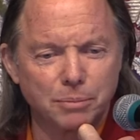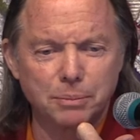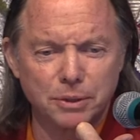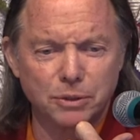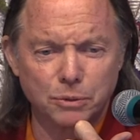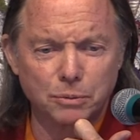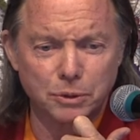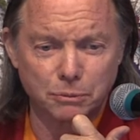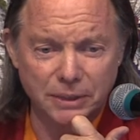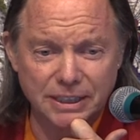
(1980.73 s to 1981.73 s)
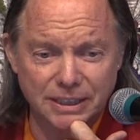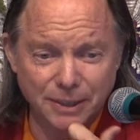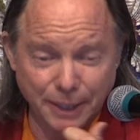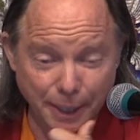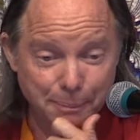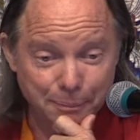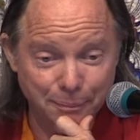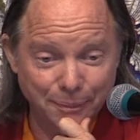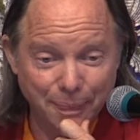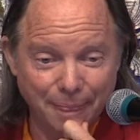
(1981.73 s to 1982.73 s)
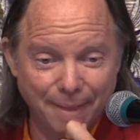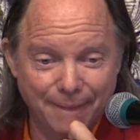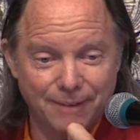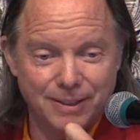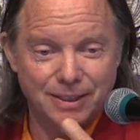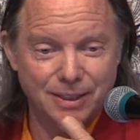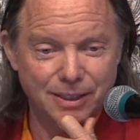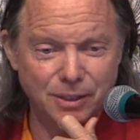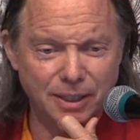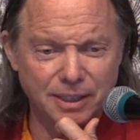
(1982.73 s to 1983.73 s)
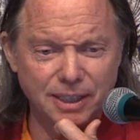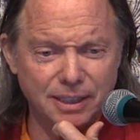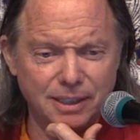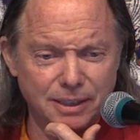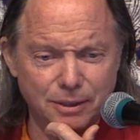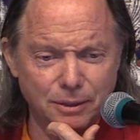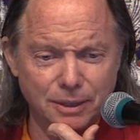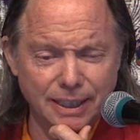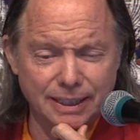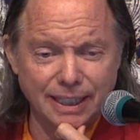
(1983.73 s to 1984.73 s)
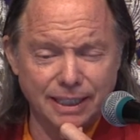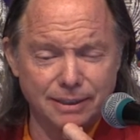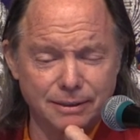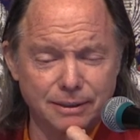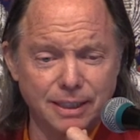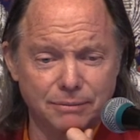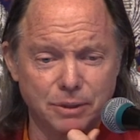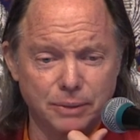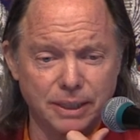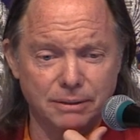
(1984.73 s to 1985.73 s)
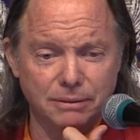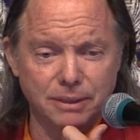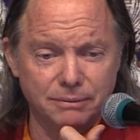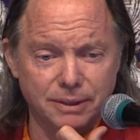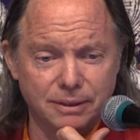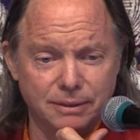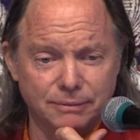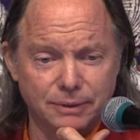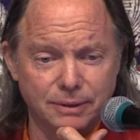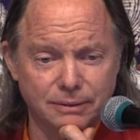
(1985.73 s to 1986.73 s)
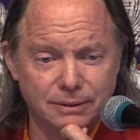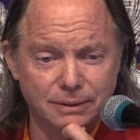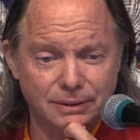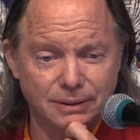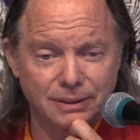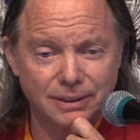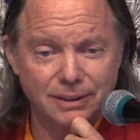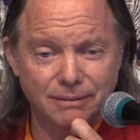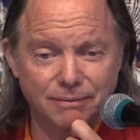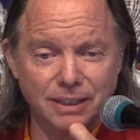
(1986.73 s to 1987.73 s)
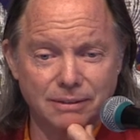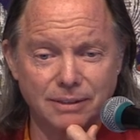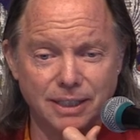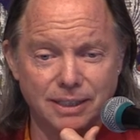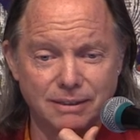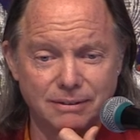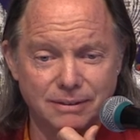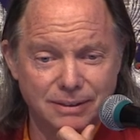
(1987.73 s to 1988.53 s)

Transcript: The people in the room were ready, okay? So I think it's going to go like that. You don't have to wait 12 years for Vajrayana.